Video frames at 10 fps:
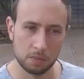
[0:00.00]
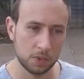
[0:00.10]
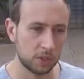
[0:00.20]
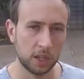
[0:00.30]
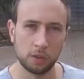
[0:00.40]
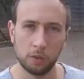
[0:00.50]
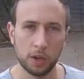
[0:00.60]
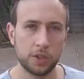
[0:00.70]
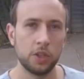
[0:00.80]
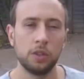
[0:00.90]
shake the
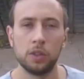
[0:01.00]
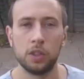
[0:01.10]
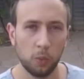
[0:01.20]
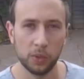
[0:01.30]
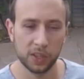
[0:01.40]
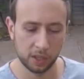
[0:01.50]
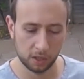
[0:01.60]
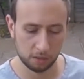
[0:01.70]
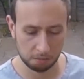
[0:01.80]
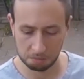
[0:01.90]
right shoe, within
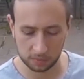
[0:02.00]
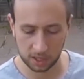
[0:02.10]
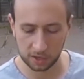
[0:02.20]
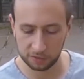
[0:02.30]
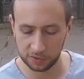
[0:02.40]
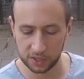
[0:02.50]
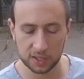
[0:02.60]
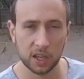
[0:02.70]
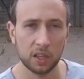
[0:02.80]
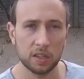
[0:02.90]
a 10-15
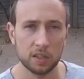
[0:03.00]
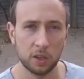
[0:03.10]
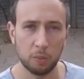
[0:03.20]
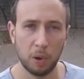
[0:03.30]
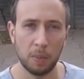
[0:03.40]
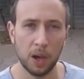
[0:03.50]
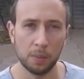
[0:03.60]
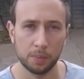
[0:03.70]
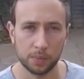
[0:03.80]
seconds it'll pop up,